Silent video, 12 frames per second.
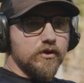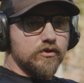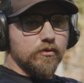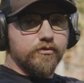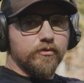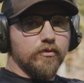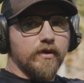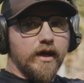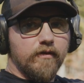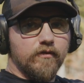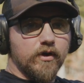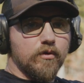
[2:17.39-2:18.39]
muscle through
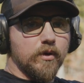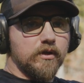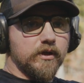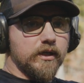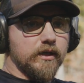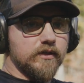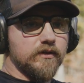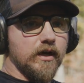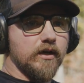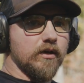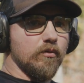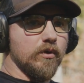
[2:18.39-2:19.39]
that very quickly, and it's
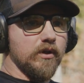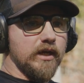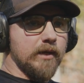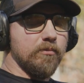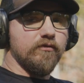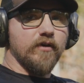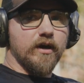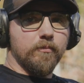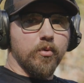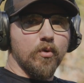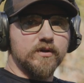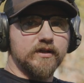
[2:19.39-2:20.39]
not going to really amplify
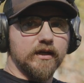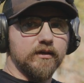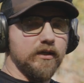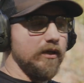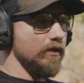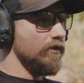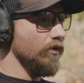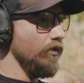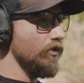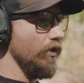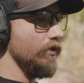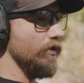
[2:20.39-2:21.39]
poor technique until
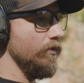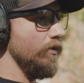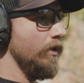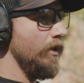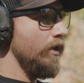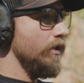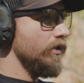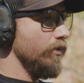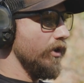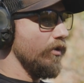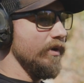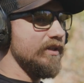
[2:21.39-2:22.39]
you start to
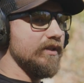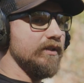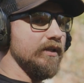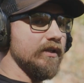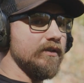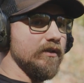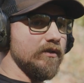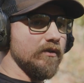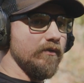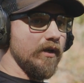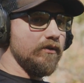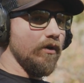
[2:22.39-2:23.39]
increase the distance
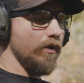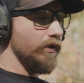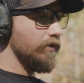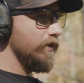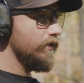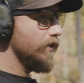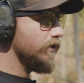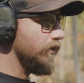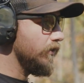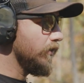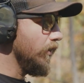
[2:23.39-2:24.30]
of that target transition.